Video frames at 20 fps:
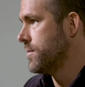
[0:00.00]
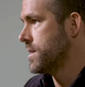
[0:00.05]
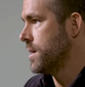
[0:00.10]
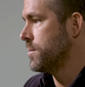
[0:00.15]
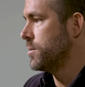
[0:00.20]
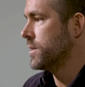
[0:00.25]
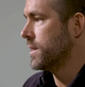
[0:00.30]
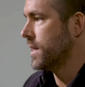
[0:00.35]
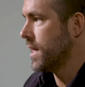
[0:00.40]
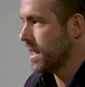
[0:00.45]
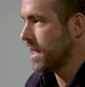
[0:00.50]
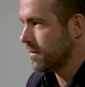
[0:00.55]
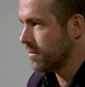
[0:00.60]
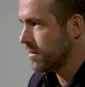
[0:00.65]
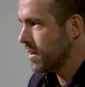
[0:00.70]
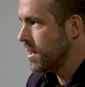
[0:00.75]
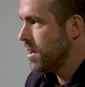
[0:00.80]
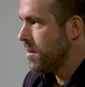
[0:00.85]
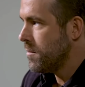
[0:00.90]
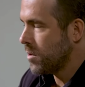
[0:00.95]
I was able to kind
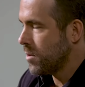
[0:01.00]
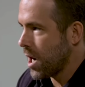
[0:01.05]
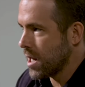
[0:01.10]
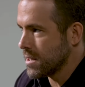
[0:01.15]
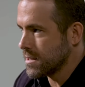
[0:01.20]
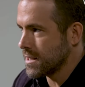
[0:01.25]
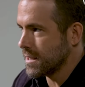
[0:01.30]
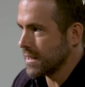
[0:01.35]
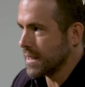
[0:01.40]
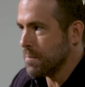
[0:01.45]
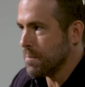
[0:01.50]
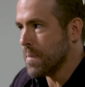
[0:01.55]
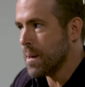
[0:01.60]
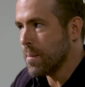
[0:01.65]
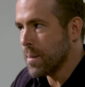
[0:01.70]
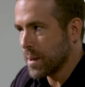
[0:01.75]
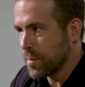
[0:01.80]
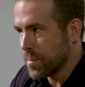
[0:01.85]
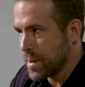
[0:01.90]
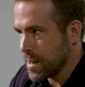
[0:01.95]
of constantly
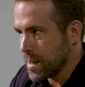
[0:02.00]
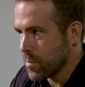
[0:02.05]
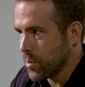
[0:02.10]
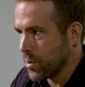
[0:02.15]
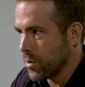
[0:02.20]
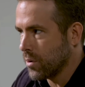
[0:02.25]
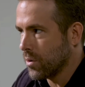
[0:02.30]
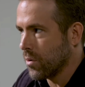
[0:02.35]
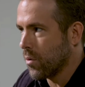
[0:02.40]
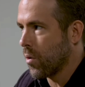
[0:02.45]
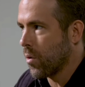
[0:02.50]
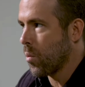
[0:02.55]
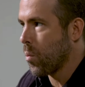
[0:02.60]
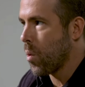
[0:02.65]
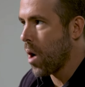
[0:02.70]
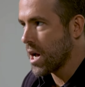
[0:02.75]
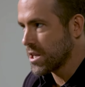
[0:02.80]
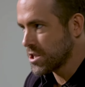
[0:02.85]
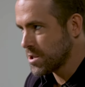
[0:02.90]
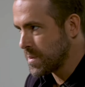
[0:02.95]
mimic people or
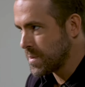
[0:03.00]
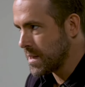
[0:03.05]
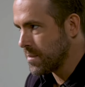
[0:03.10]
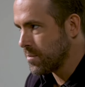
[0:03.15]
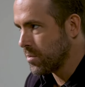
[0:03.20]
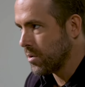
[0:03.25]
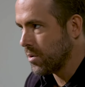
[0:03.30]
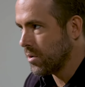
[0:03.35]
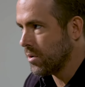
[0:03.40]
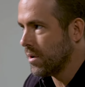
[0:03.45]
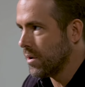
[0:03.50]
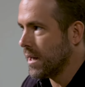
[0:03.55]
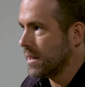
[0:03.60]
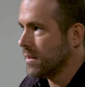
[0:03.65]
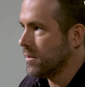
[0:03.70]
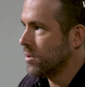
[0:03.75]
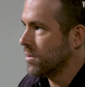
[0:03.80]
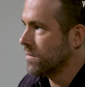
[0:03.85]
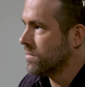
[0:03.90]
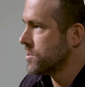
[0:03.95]
watch people
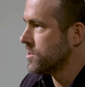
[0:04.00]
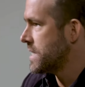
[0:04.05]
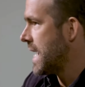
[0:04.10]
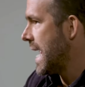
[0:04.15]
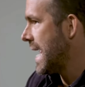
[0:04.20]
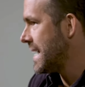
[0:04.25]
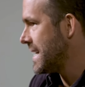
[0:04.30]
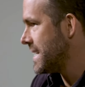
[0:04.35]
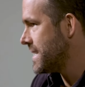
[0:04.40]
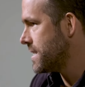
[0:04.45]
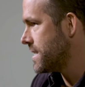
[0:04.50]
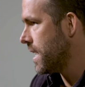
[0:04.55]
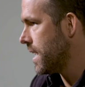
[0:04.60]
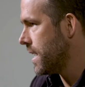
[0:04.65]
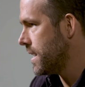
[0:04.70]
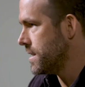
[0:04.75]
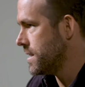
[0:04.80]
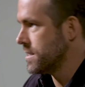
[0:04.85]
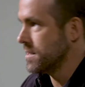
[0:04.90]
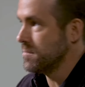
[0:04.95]
and look for tiny
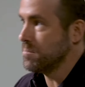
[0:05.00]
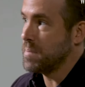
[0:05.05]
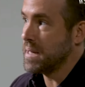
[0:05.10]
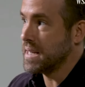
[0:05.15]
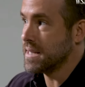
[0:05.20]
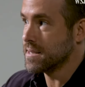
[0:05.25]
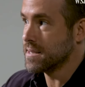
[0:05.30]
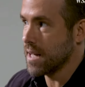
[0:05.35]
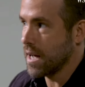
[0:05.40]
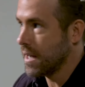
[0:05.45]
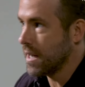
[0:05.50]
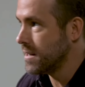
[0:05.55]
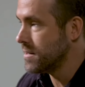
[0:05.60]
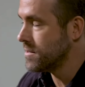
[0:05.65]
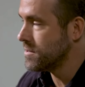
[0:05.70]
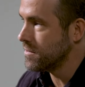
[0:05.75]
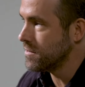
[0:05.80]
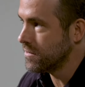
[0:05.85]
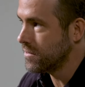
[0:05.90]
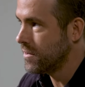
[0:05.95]
signs and big
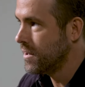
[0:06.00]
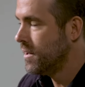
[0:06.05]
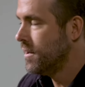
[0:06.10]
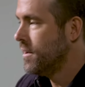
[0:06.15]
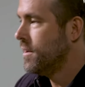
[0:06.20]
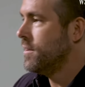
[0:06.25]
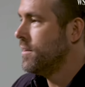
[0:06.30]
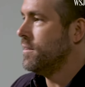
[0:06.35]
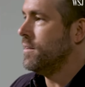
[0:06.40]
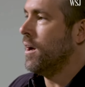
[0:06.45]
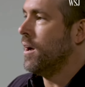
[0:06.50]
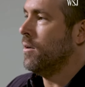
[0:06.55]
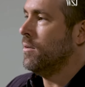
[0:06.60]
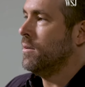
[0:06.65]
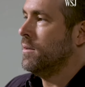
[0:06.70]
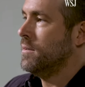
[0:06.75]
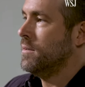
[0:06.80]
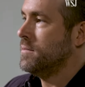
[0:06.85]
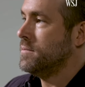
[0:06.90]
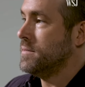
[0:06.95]
signs of, you know,